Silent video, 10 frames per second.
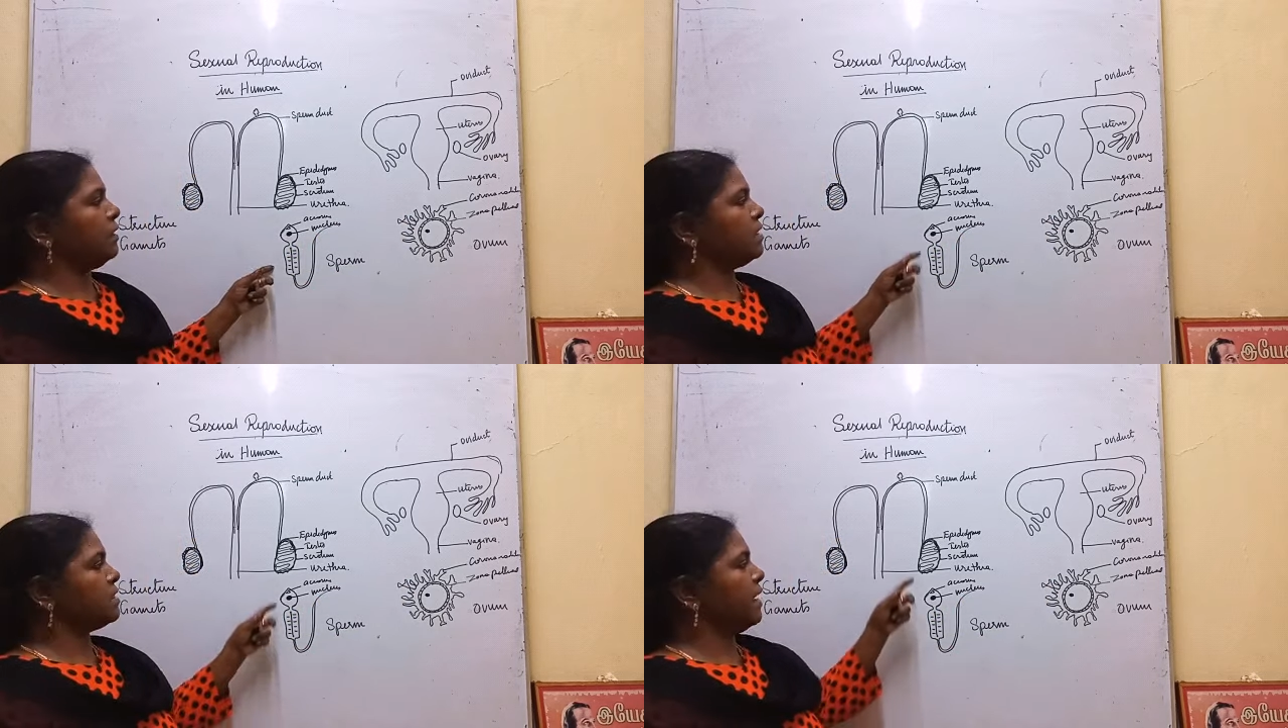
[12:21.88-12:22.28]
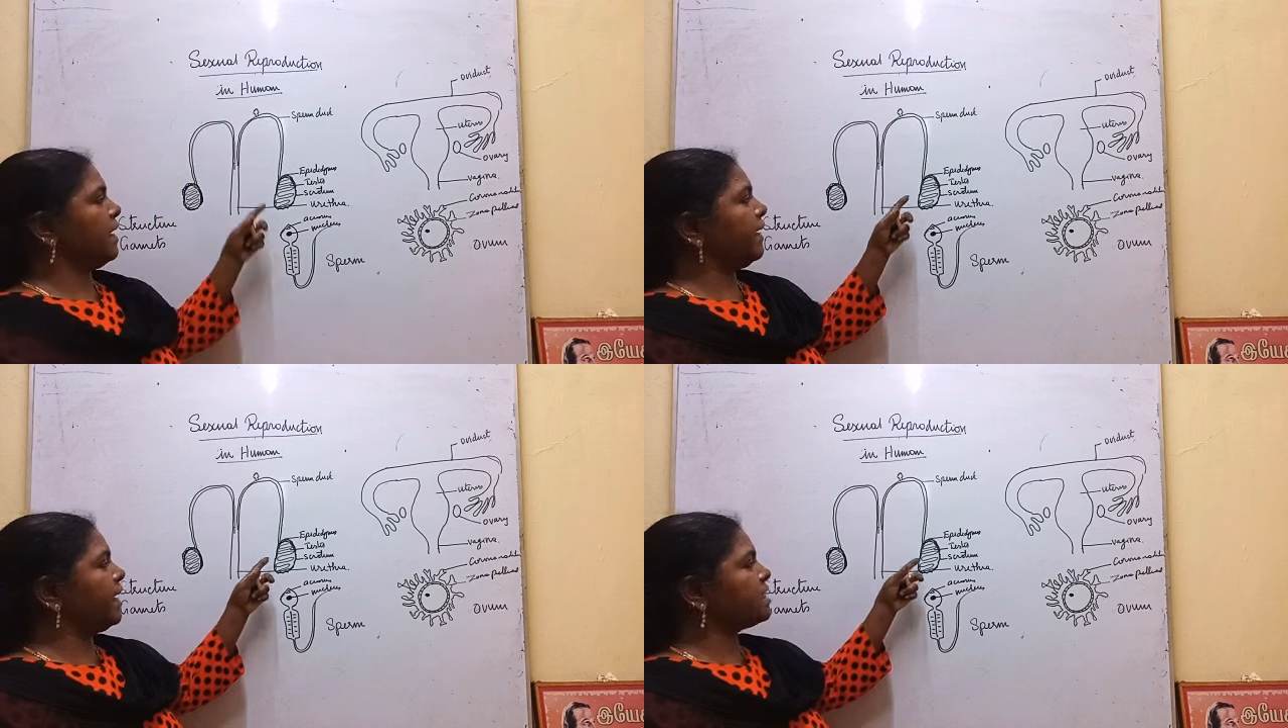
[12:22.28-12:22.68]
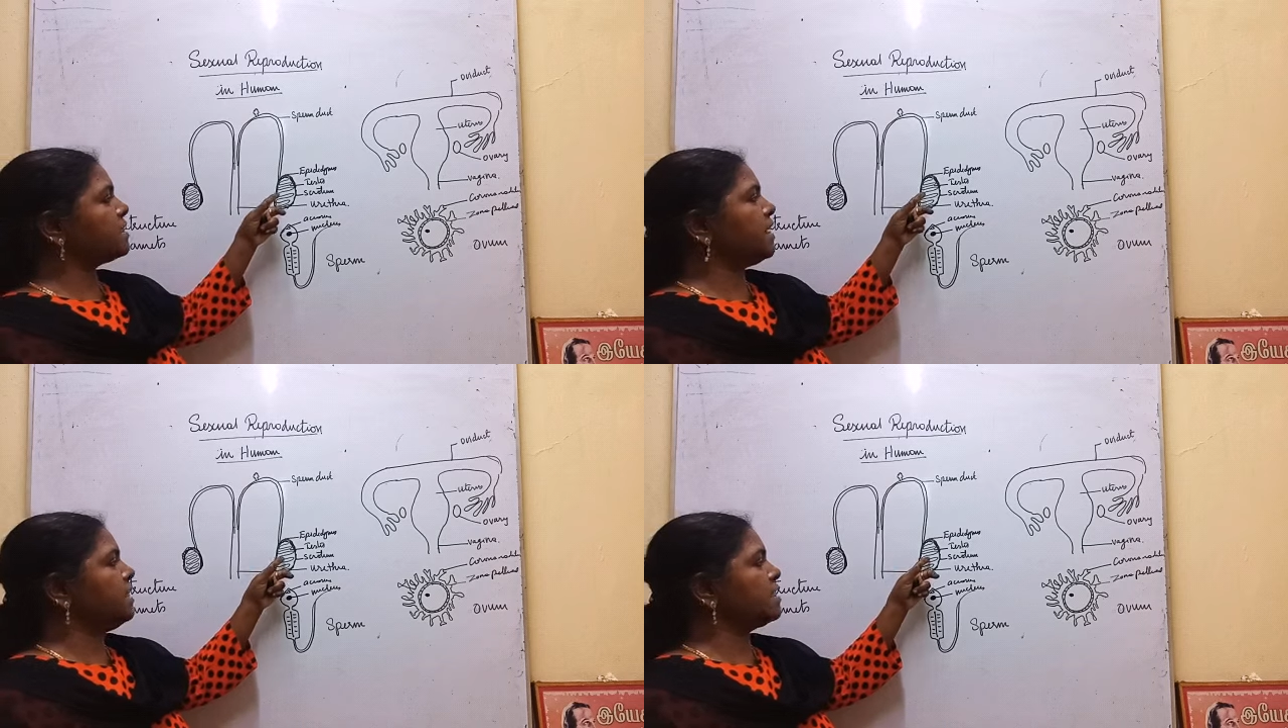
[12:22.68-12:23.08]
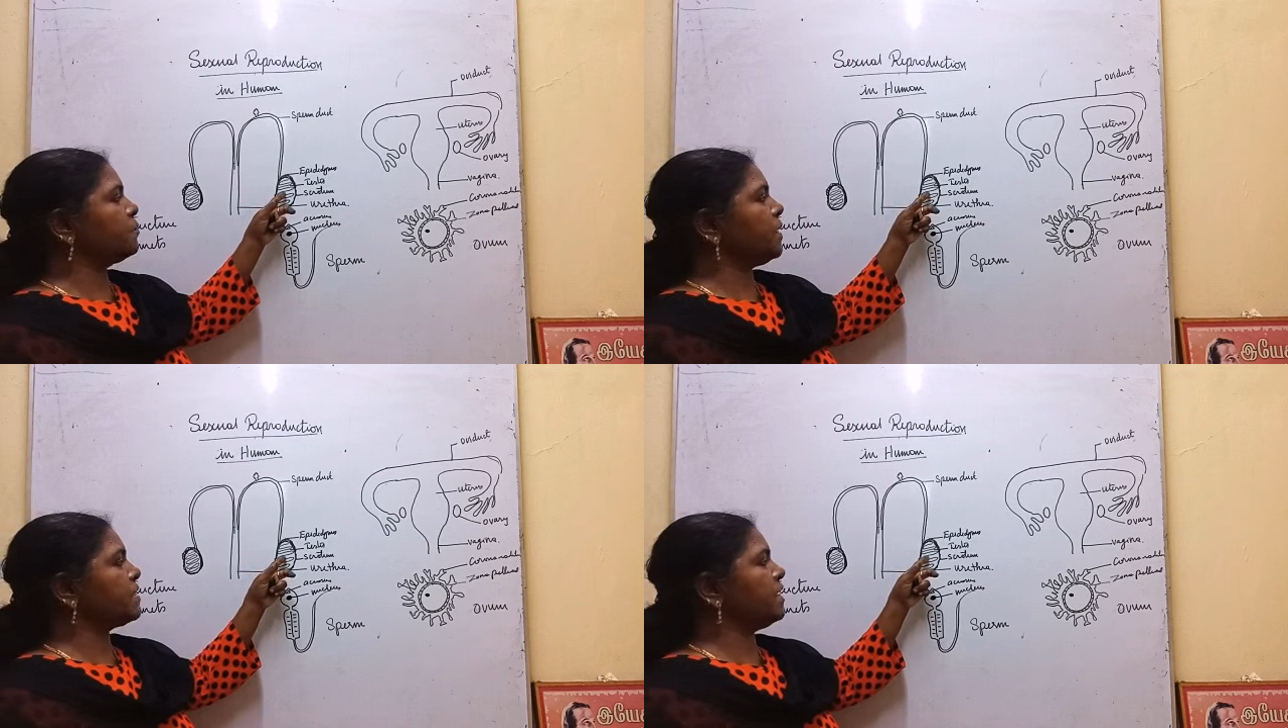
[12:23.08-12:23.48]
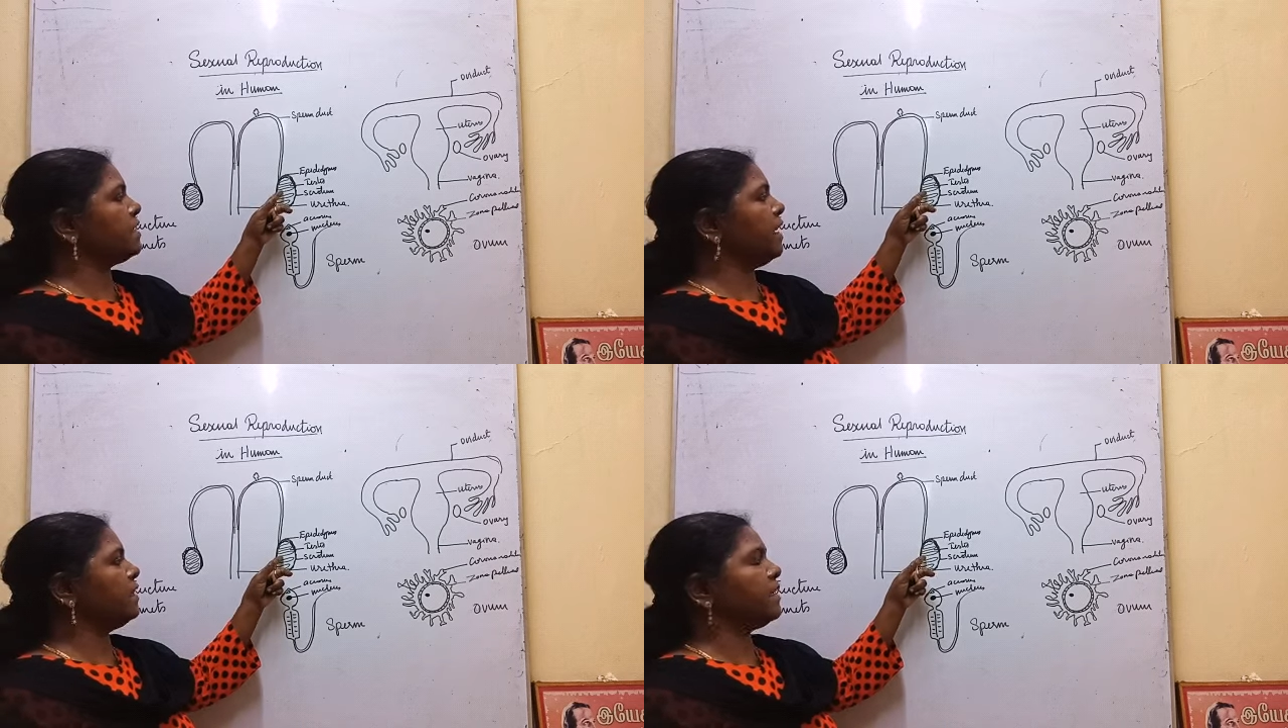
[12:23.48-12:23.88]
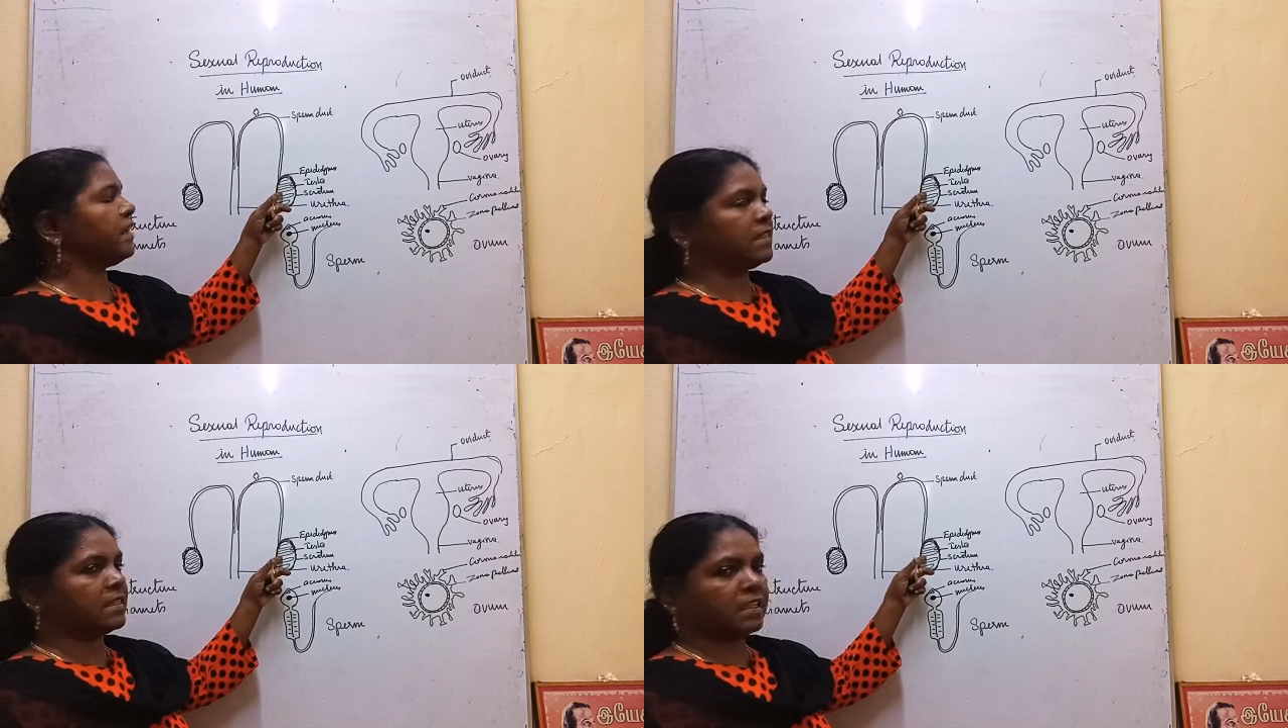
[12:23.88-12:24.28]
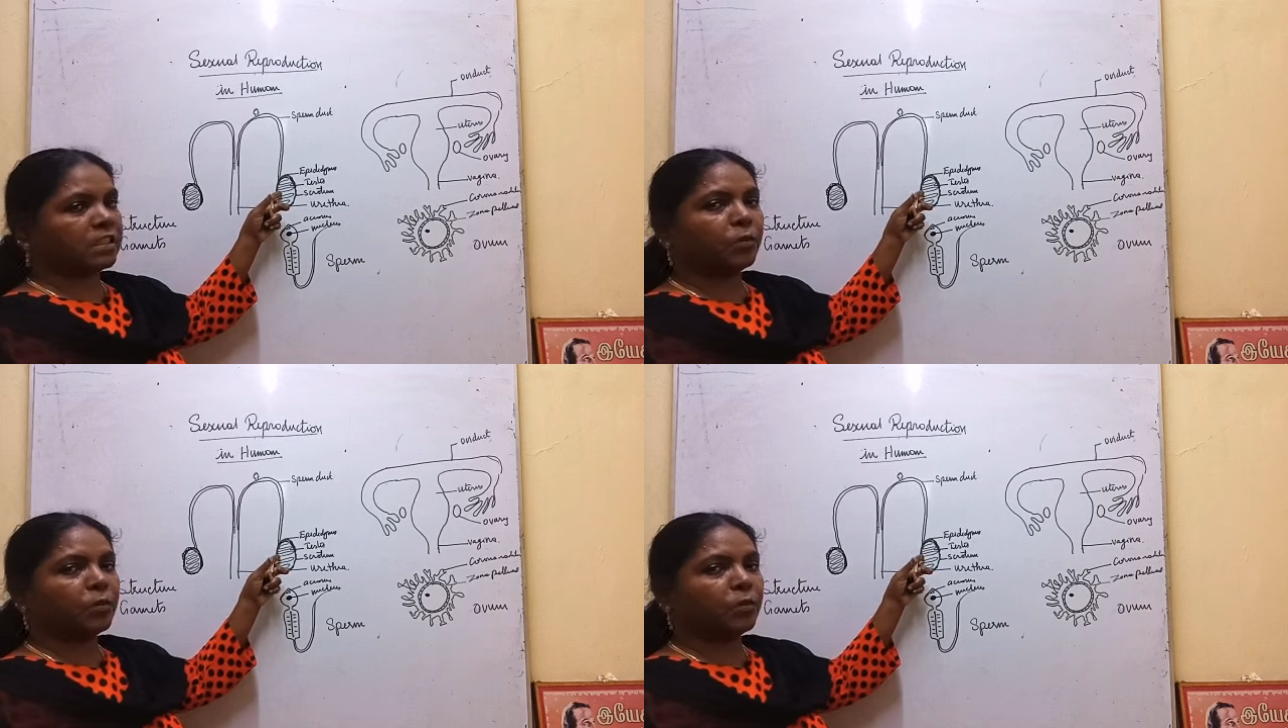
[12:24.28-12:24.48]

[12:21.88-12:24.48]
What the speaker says: This Leydig cells present in the testis